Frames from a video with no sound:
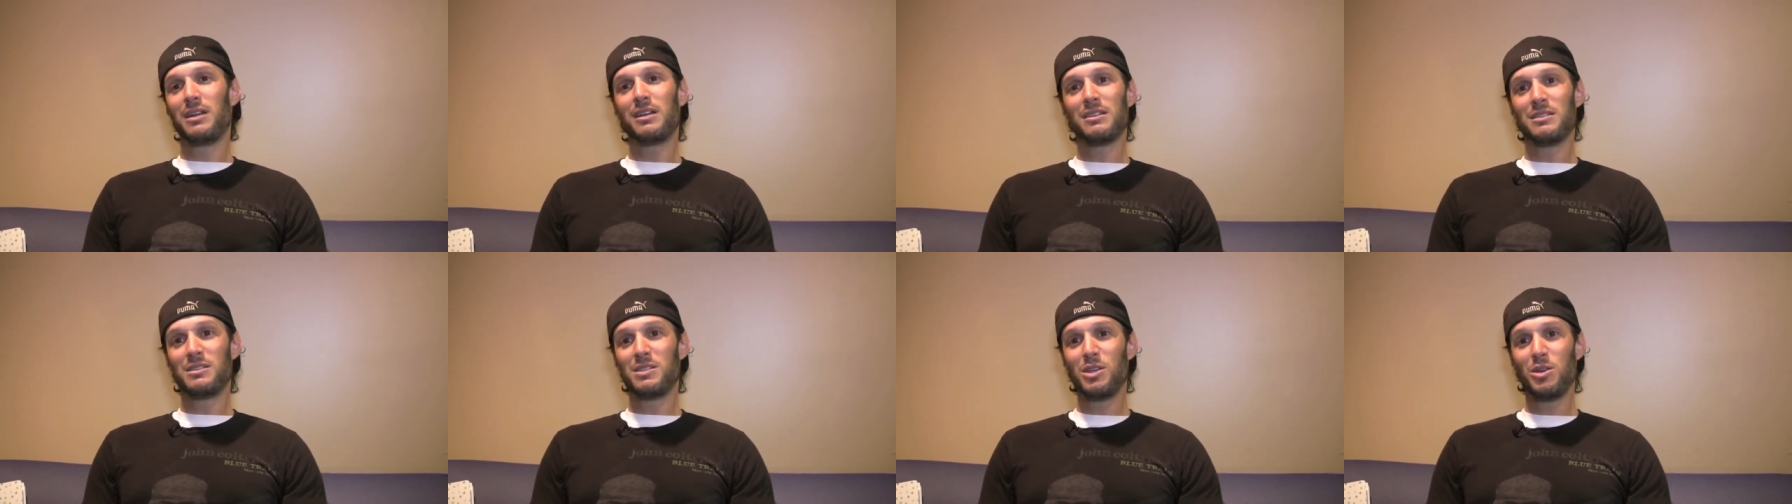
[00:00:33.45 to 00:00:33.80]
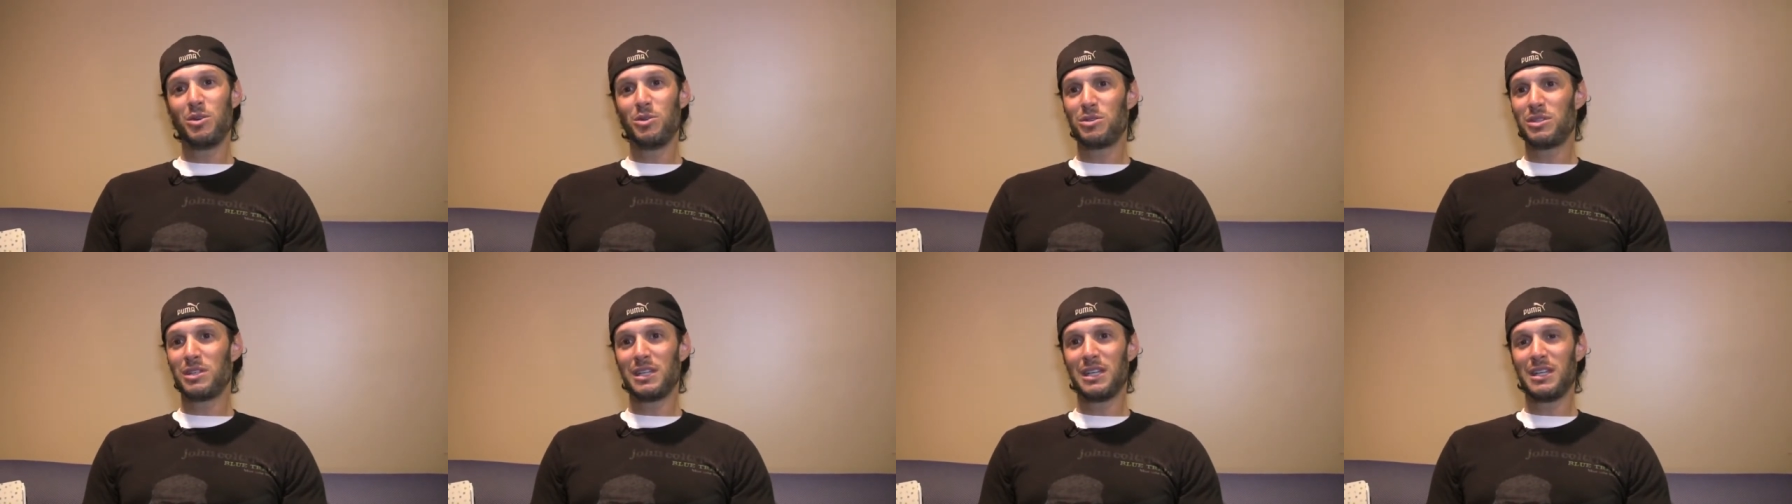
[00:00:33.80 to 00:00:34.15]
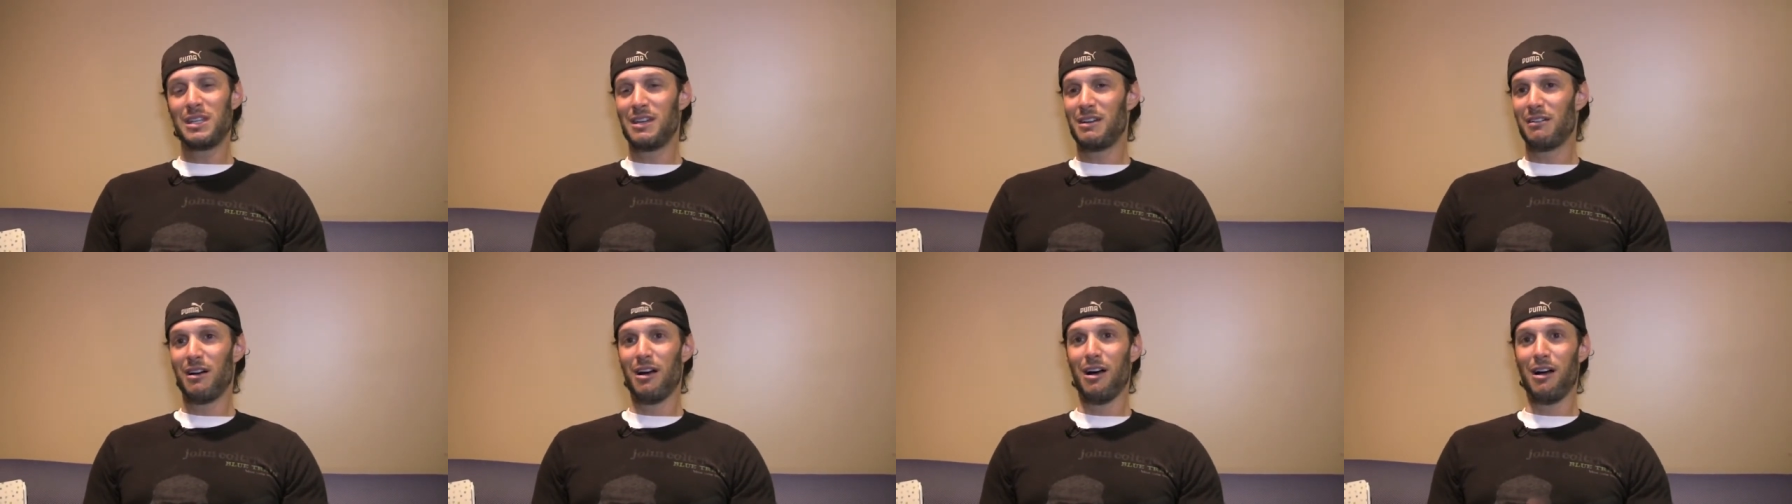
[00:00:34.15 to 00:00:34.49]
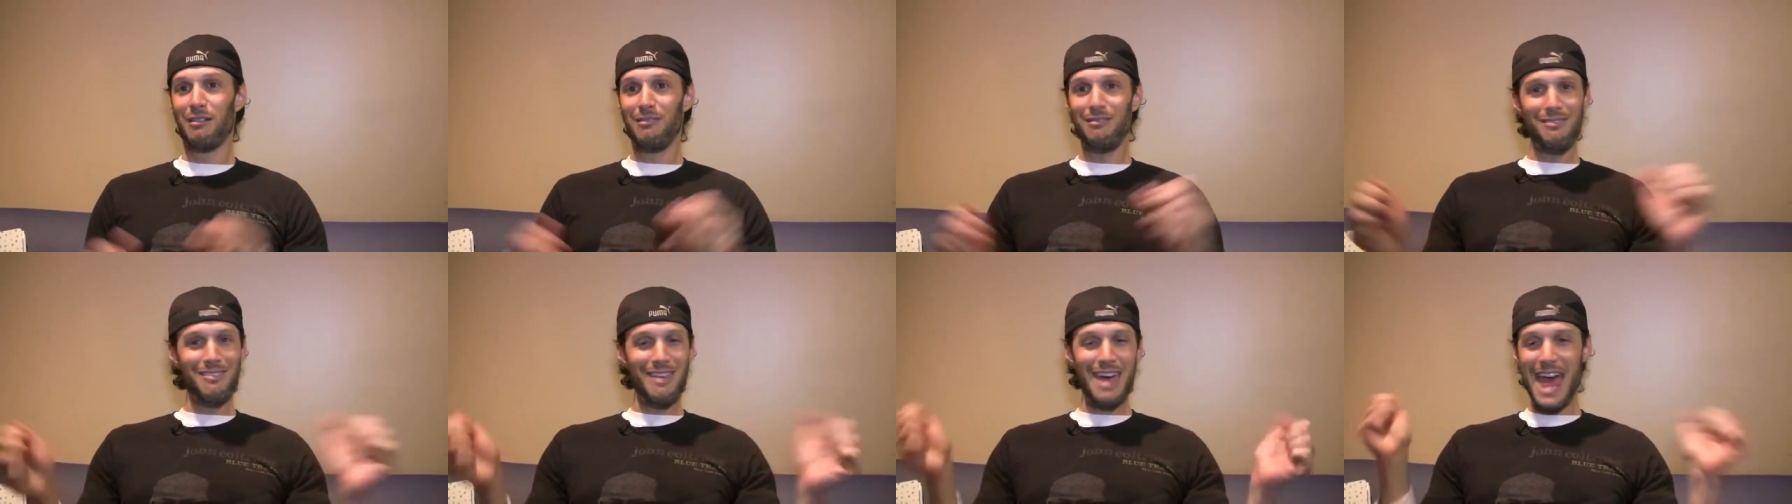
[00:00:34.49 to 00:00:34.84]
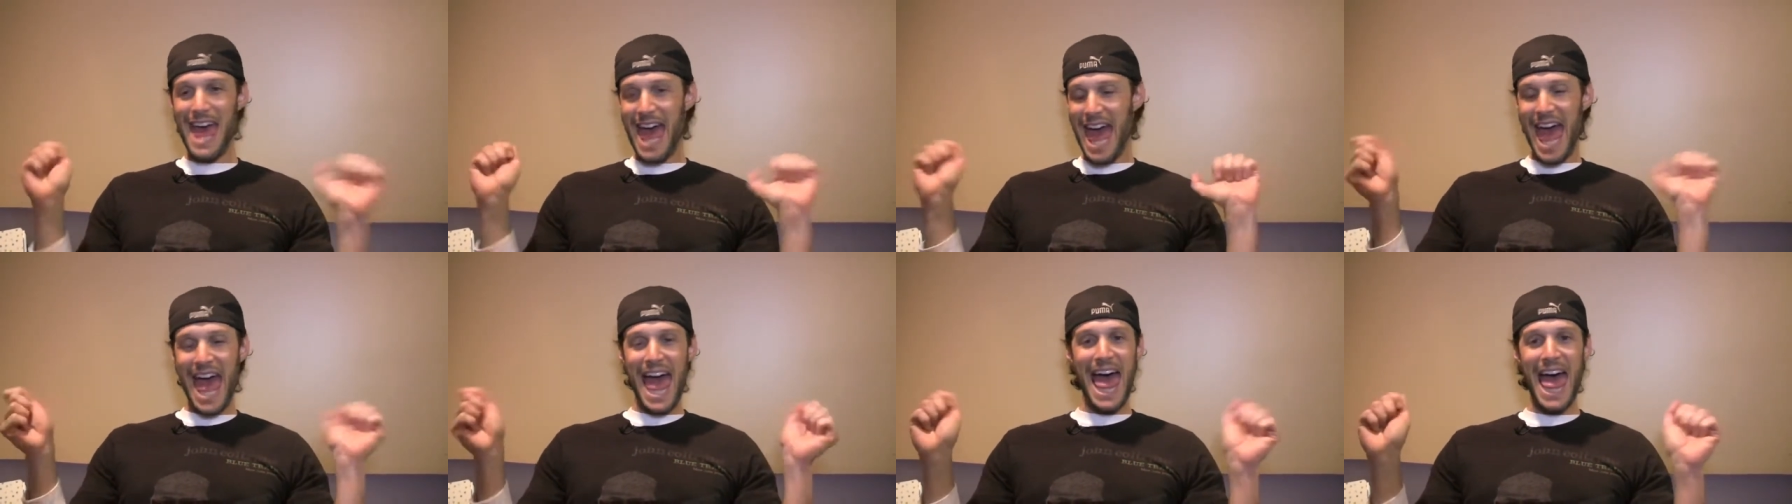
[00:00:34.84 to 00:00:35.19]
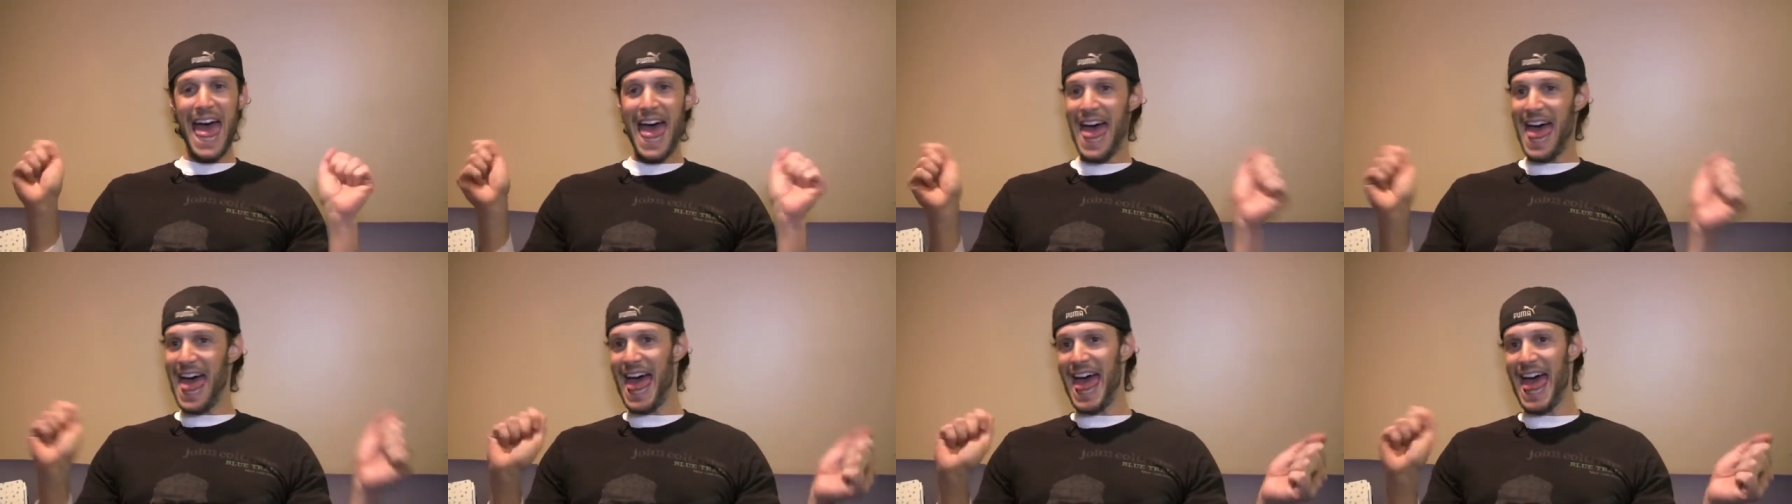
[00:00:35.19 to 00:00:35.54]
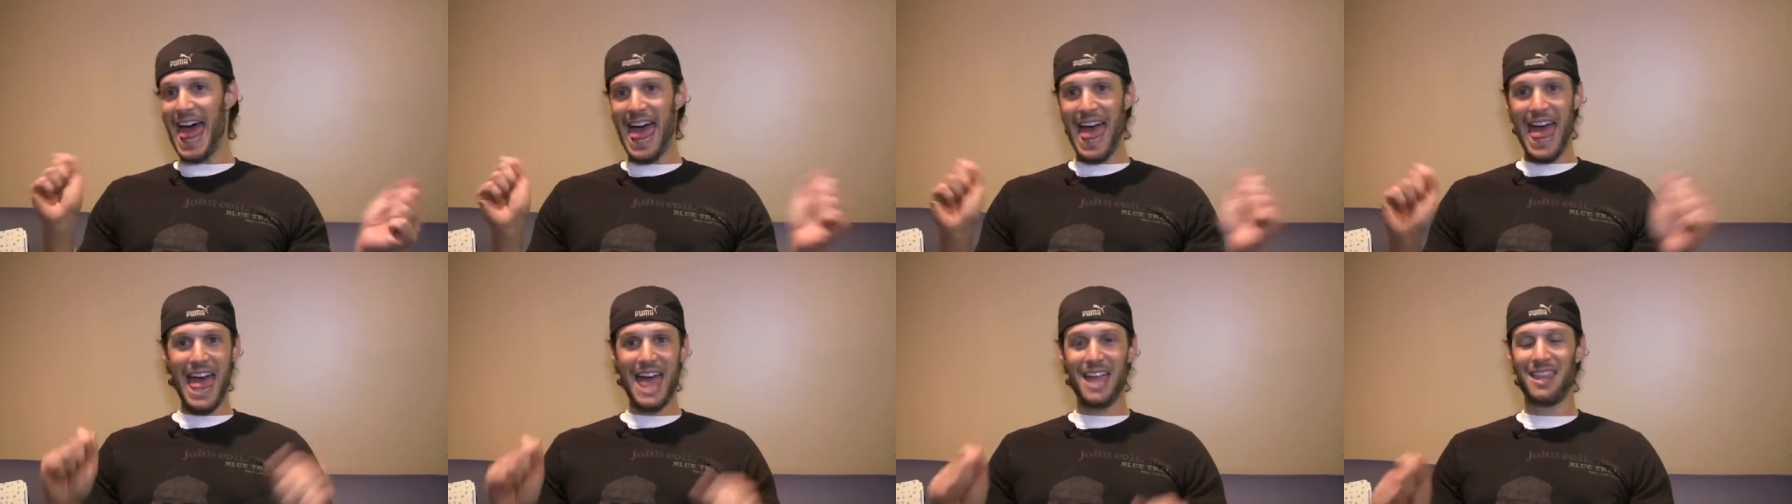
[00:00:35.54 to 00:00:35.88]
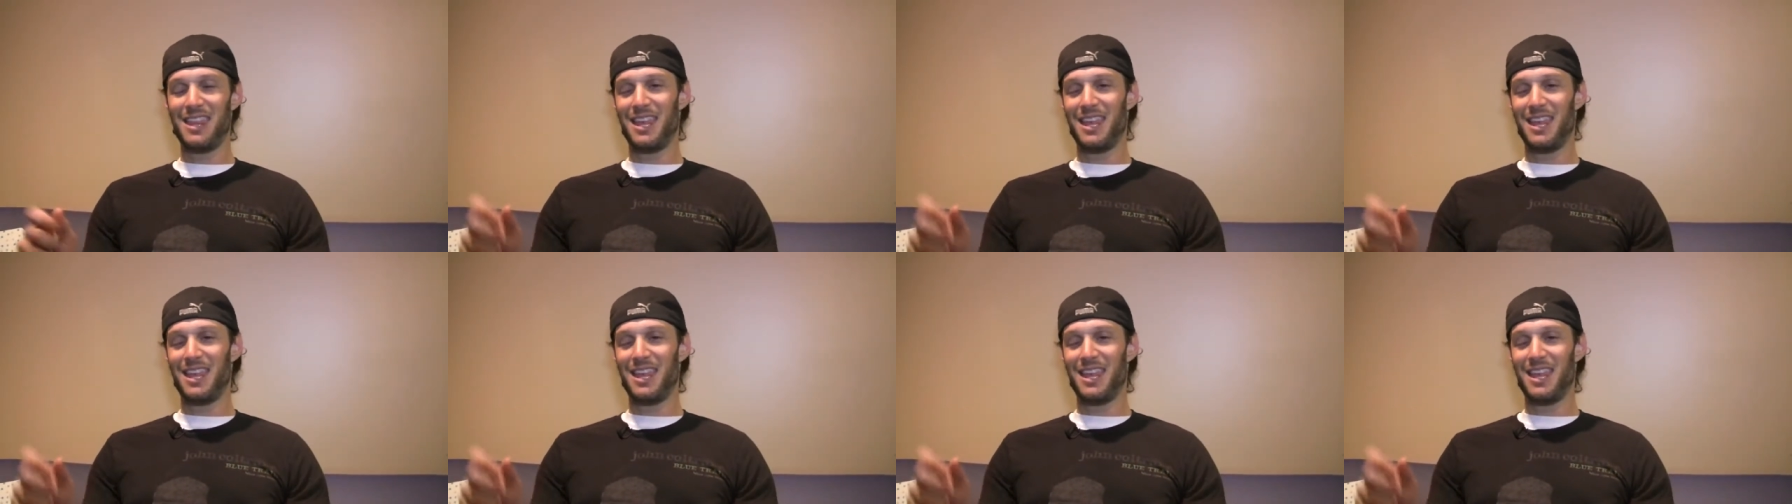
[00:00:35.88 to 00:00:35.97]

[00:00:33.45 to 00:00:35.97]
because usually they're all, ah!